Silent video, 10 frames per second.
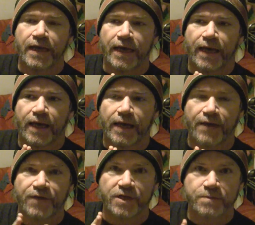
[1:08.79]
And I
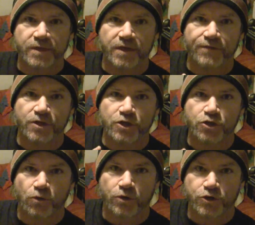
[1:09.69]
think he's been given the
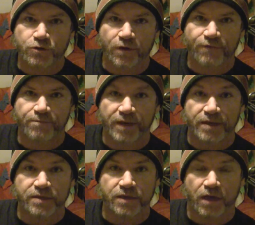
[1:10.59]
short shrift
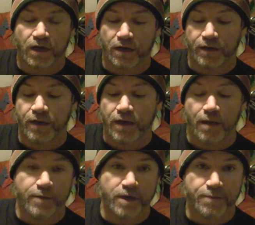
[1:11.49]
based on a
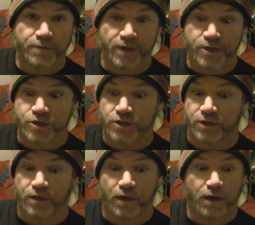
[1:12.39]

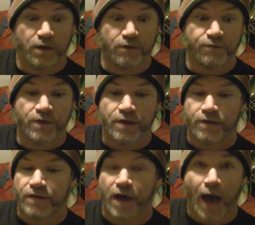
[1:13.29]
manipulation of
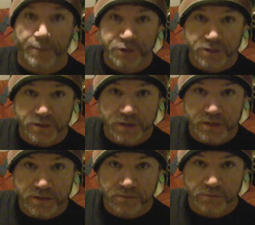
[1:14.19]
the option
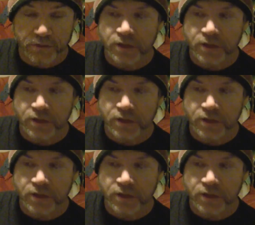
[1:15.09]
system